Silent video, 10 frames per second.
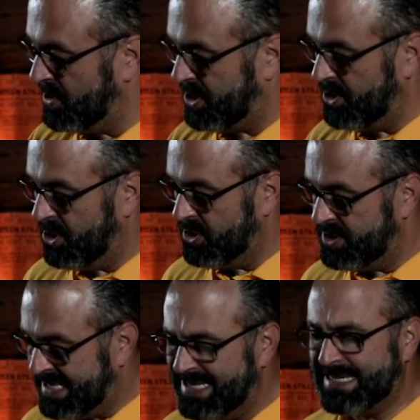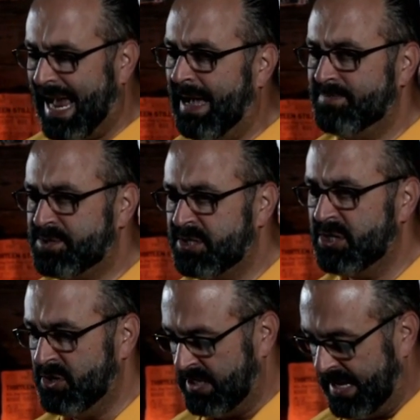than a nuclear test?
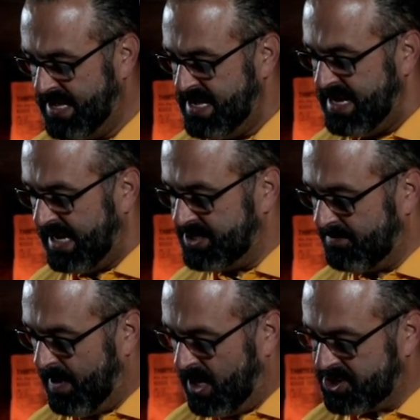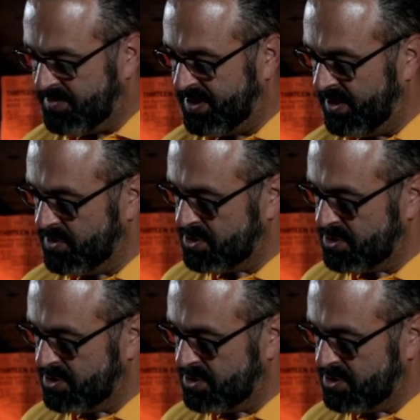Absolutely. Is it possible that it was